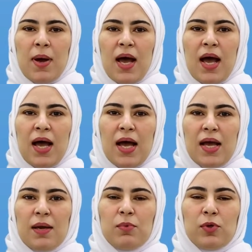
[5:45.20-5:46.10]
Here is an
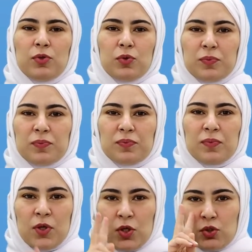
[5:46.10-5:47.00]
example.
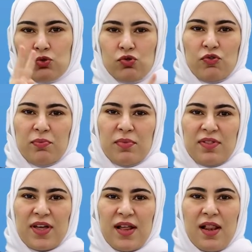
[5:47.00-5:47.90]

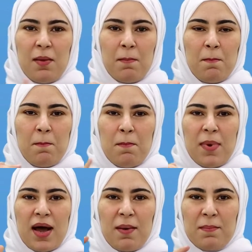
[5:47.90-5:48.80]
Muhammad has
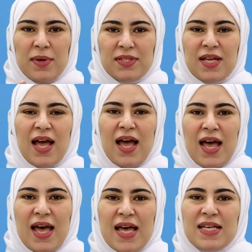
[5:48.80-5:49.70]
been able to
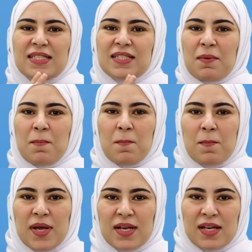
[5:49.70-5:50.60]
drive since he
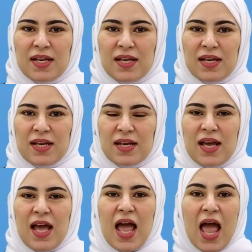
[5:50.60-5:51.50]
was
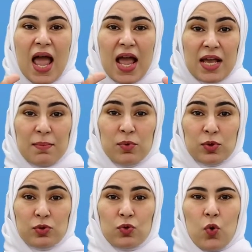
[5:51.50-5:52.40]
18. And
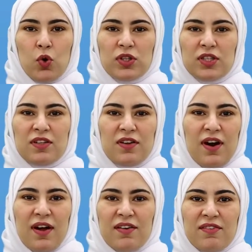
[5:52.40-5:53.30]
also here we
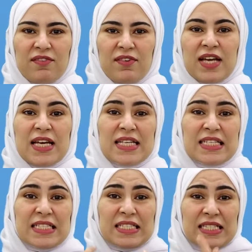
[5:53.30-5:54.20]
followed the rule.
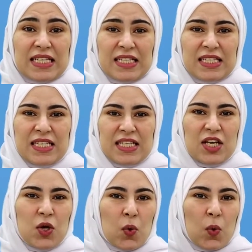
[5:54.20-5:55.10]
As you can see,
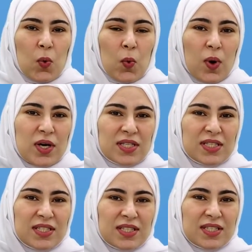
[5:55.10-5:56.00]
has been
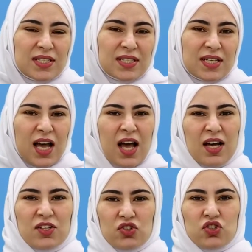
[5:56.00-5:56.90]
plus
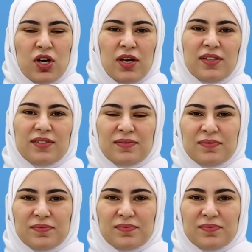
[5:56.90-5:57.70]
able to,